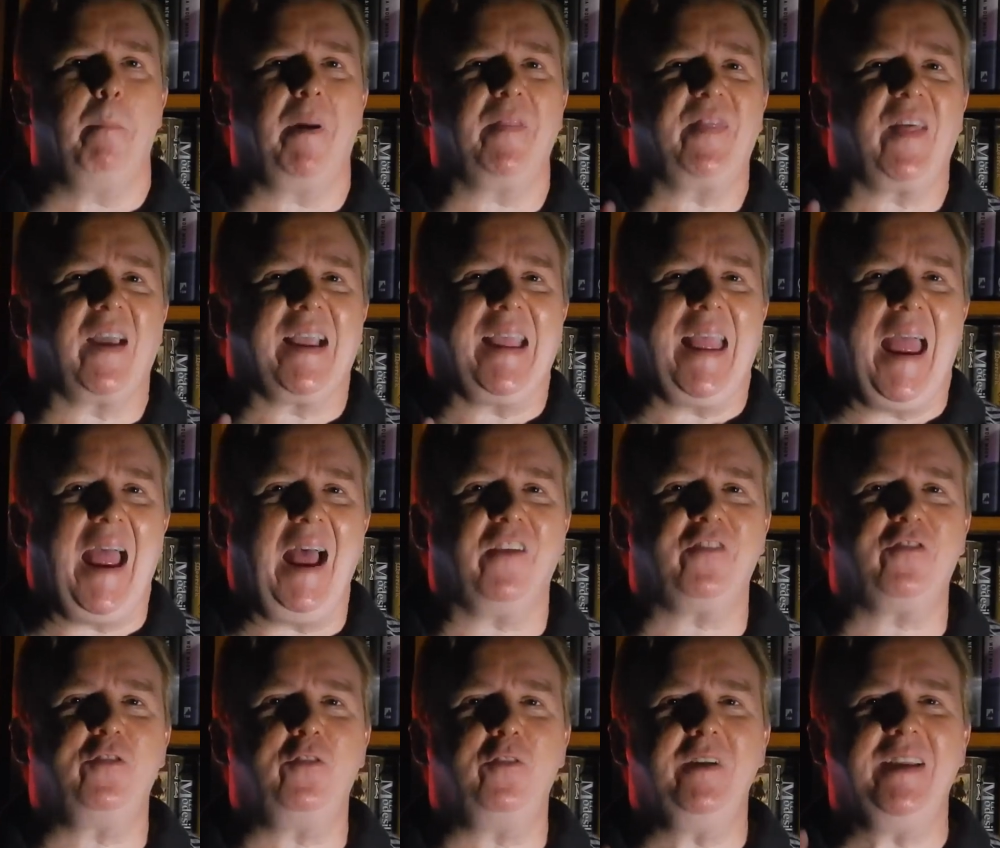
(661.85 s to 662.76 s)
But the
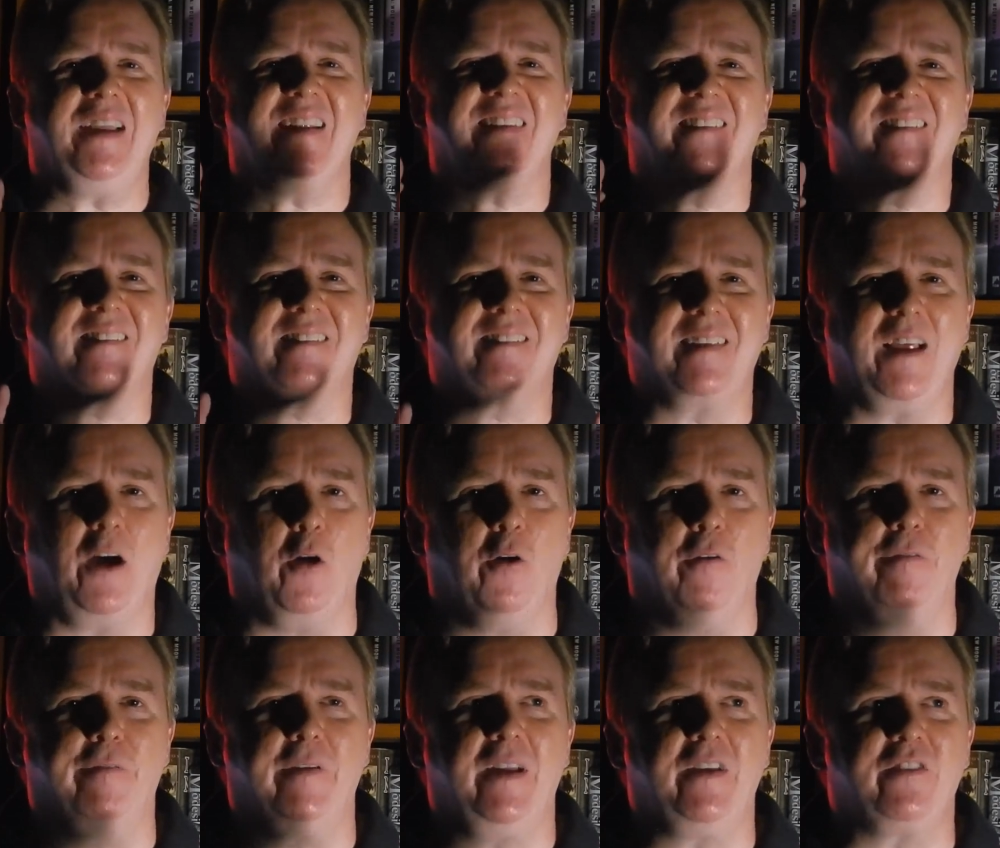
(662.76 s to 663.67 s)
castle
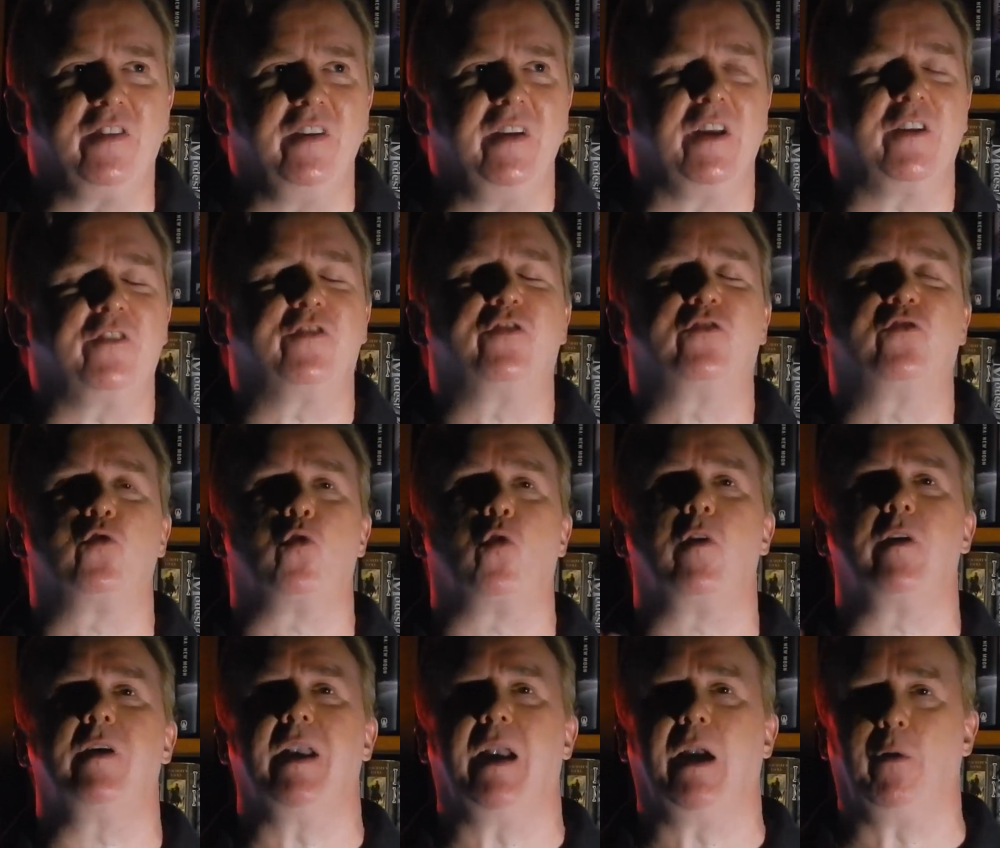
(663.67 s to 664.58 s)
itself is an
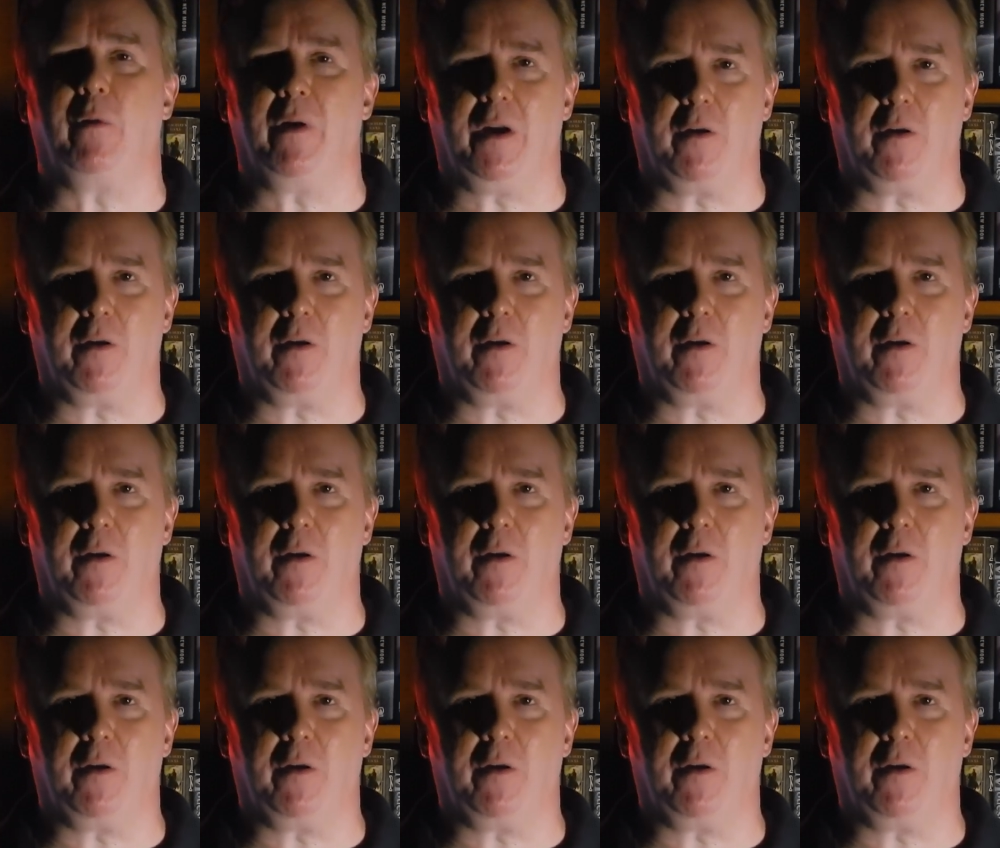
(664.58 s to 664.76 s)
extraordinary